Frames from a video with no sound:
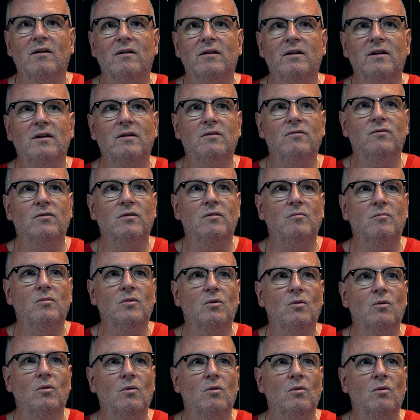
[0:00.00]
even
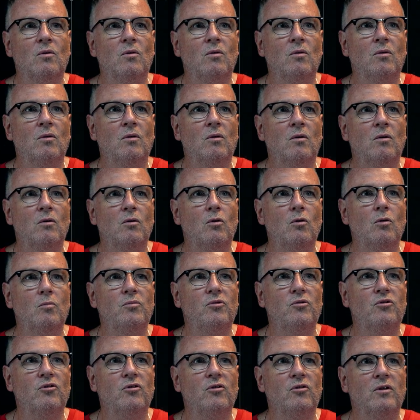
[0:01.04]
more,
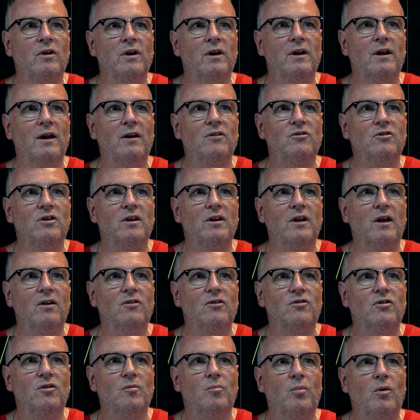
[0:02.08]
oops, it actually gets
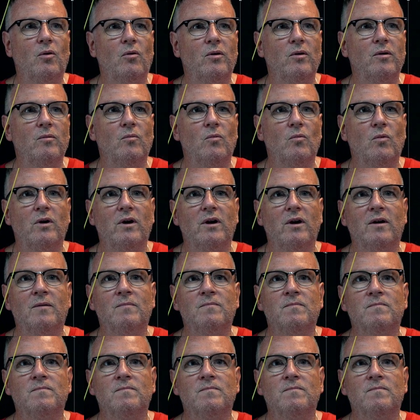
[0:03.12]
to the point where